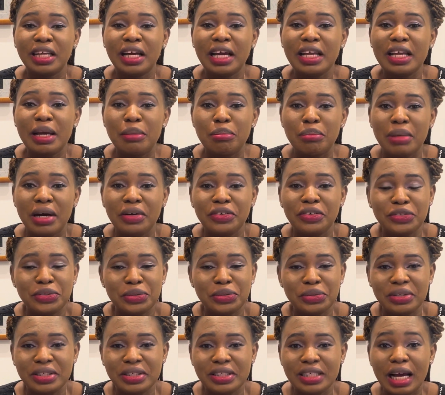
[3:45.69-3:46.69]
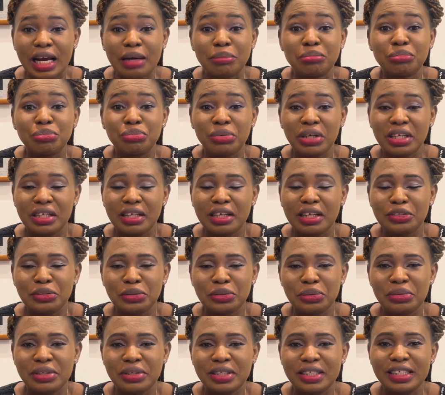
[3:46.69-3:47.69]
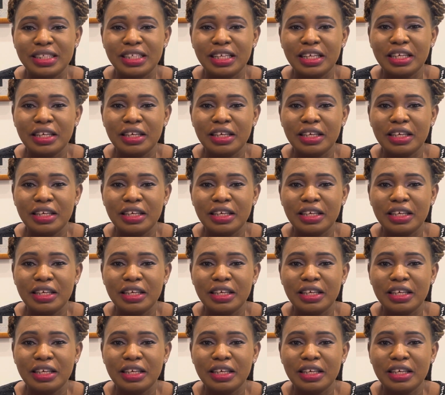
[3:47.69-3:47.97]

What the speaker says: I am married already, I'm pregnant already.